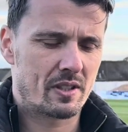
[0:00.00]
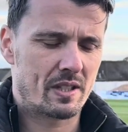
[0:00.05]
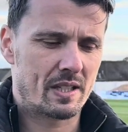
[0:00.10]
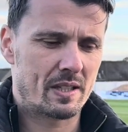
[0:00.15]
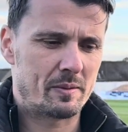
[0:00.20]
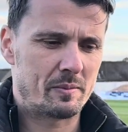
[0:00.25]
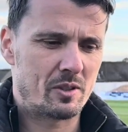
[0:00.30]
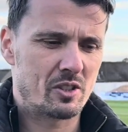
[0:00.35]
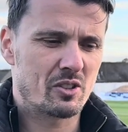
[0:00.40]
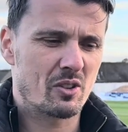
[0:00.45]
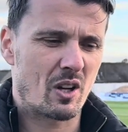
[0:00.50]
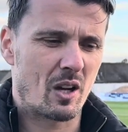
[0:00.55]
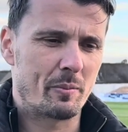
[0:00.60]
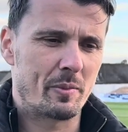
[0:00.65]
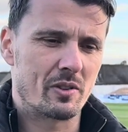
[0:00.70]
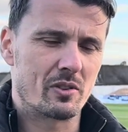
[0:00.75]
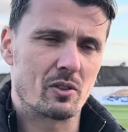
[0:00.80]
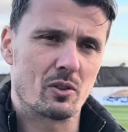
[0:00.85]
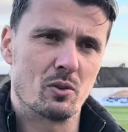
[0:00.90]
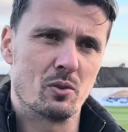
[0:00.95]
He's still got a
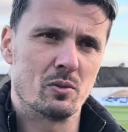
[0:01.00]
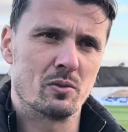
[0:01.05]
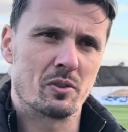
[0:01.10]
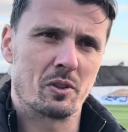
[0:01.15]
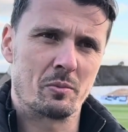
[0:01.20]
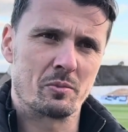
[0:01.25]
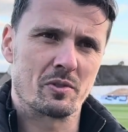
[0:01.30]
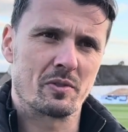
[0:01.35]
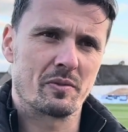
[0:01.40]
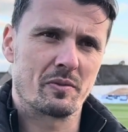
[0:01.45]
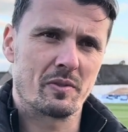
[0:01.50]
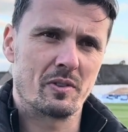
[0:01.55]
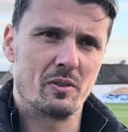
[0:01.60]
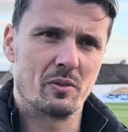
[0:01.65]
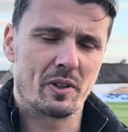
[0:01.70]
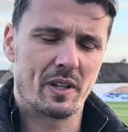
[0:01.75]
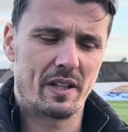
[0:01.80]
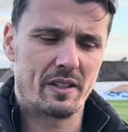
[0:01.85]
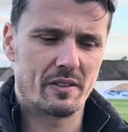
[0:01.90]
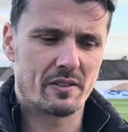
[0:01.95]
bit to go in terms of
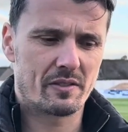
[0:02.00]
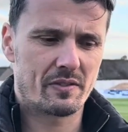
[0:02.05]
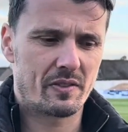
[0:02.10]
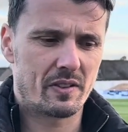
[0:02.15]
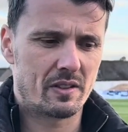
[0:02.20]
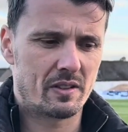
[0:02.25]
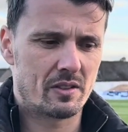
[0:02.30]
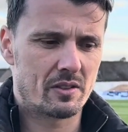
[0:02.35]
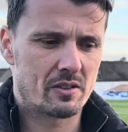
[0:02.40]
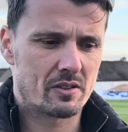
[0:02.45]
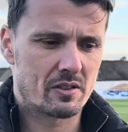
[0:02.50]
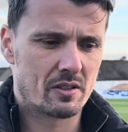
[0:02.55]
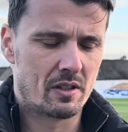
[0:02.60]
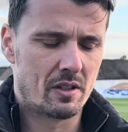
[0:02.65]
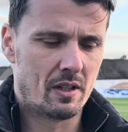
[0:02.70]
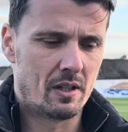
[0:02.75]
getting his fitness